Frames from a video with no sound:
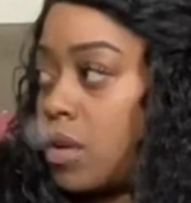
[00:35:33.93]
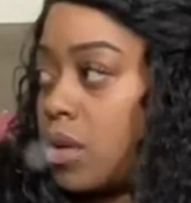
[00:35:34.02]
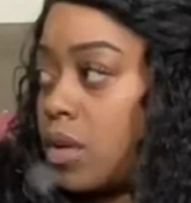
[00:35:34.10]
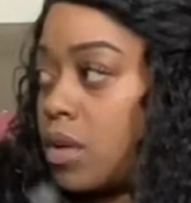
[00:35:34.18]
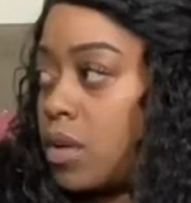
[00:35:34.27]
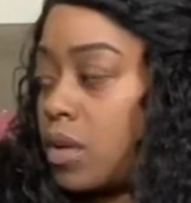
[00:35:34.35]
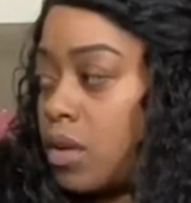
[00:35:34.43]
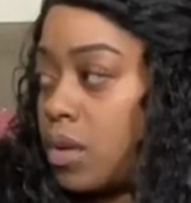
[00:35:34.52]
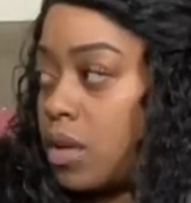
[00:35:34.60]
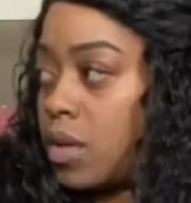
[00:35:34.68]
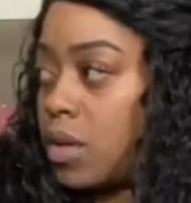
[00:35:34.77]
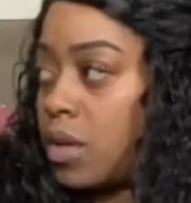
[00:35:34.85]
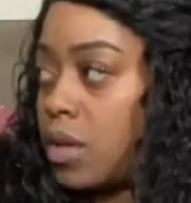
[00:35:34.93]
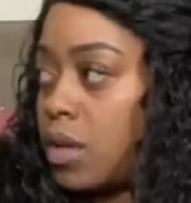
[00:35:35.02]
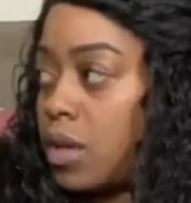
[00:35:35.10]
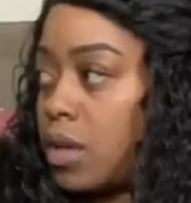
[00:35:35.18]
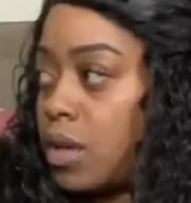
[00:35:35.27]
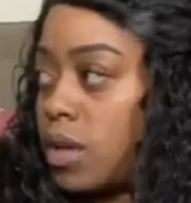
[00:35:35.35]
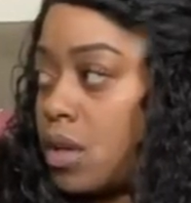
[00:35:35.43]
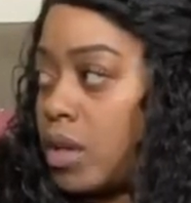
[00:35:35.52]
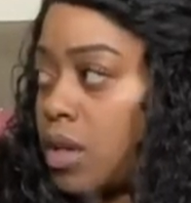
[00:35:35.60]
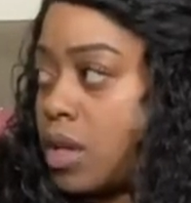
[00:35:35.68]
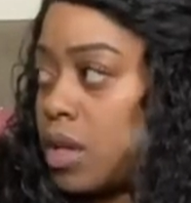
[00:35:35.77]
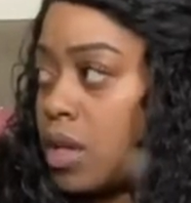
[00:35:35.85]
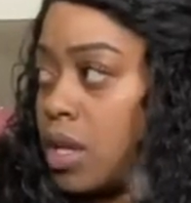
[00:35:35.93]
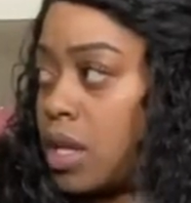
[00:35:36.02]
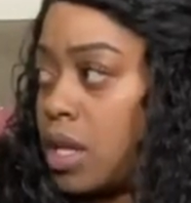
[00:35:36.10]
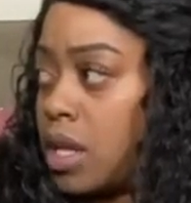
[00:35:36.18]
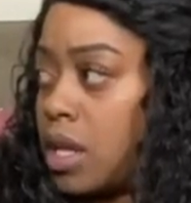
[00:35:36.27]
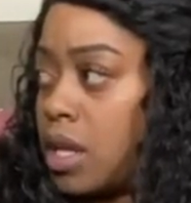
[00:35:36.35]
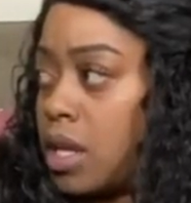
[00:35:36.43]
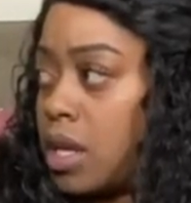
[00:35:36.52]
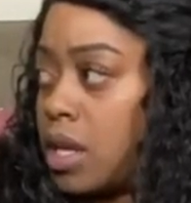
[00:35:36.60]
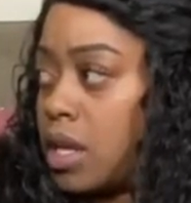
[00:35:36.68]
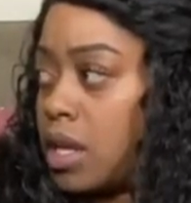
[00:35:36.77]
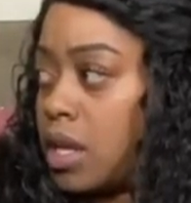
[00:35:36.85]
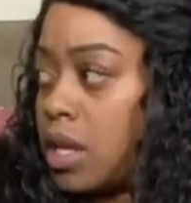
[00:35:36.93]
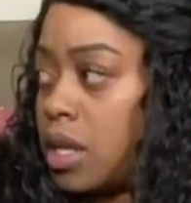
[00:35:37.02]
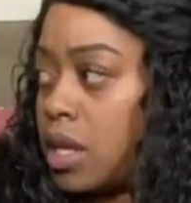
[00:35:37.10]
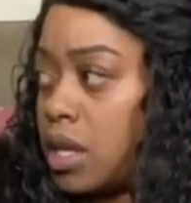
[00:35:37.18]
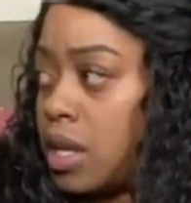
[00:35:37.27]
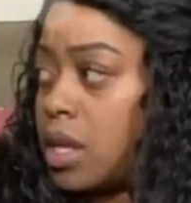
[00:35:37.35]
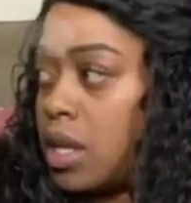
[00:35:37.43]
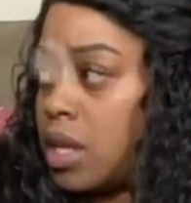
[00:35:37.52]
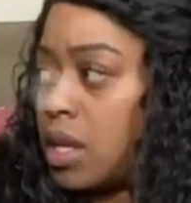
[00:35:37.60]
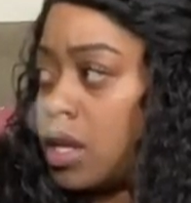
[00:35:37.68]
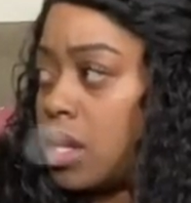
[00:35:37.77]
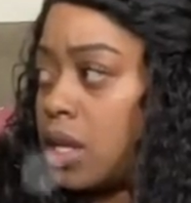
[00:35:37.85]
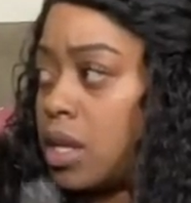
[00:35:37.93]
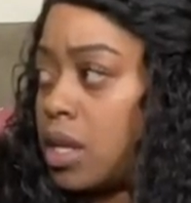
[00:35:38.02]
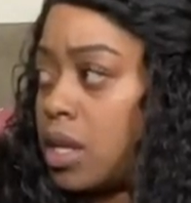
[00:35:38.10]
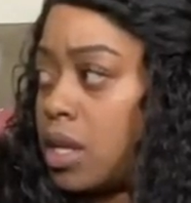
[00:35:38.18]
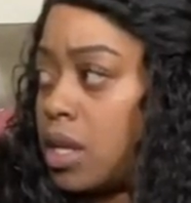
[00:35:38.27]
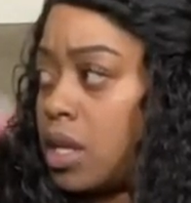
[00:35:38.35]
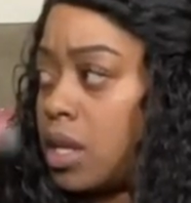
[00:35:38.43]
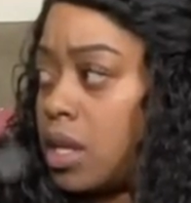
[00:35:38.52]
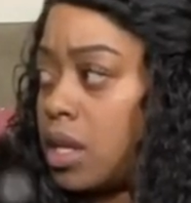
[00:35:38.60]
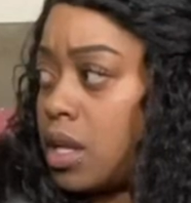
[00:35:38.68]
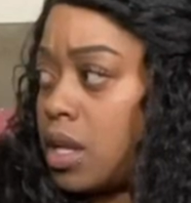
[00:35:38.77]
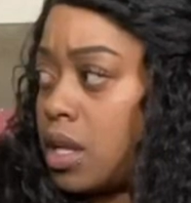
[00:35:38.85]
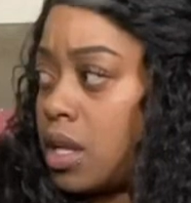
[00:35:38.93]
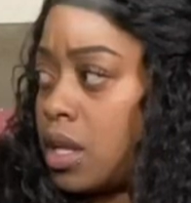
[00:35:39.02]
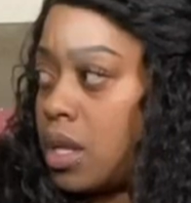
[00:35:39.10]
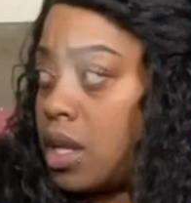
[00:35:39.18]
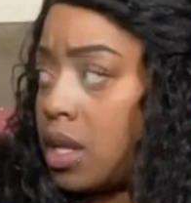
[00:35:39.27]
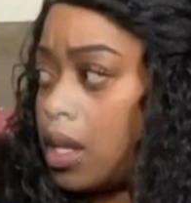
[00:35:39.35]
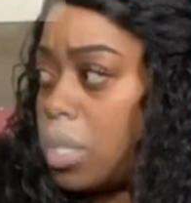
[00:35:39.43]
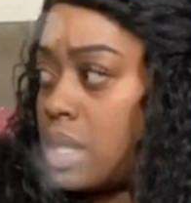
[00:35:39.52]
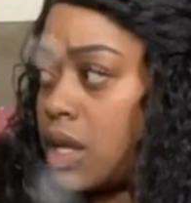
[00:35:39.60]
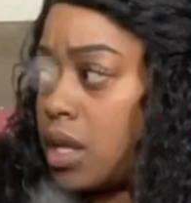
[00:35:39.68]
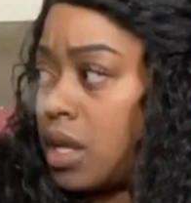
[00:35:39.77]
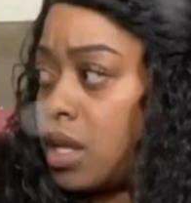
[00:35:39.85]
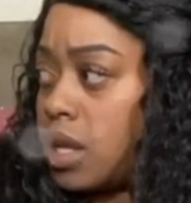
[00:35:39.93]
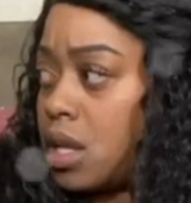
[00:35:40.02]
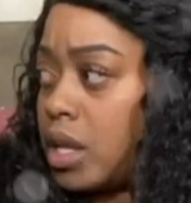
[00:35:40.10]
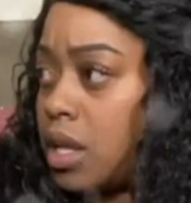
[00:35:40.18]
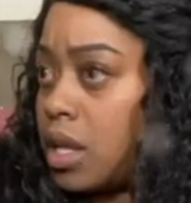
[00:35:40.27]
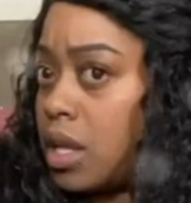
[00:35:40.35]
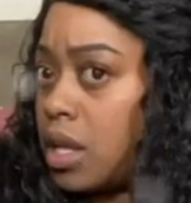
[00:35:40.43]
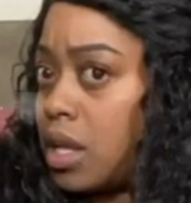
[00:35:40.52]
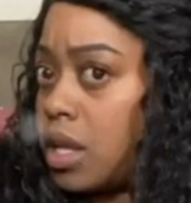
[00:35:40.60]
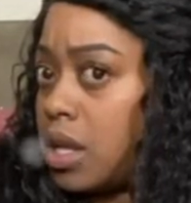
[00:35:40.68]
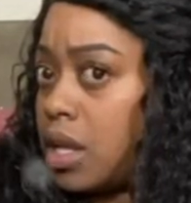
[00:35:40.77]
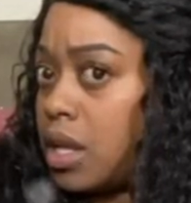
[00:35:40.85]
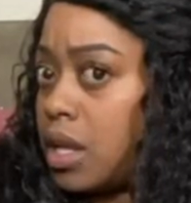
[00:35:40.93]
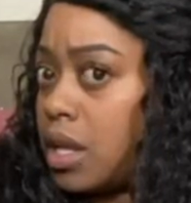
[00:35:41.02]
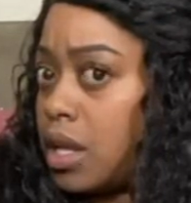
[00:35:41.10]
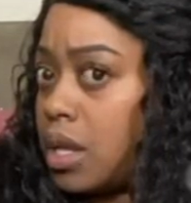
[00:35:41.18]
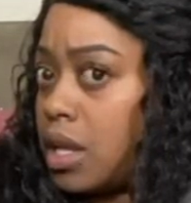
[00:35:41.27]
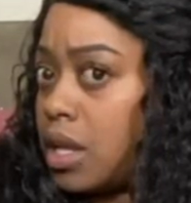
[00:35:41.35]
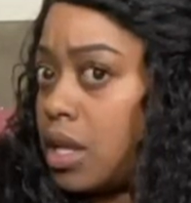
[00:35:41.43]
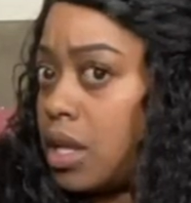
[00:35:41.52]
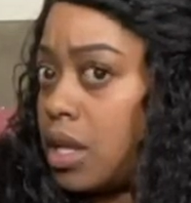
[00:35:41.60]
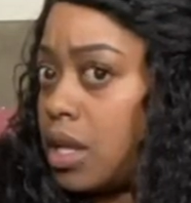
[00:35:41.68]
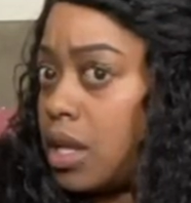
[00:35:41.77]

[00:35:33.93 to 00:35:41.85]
This person isn't speaking.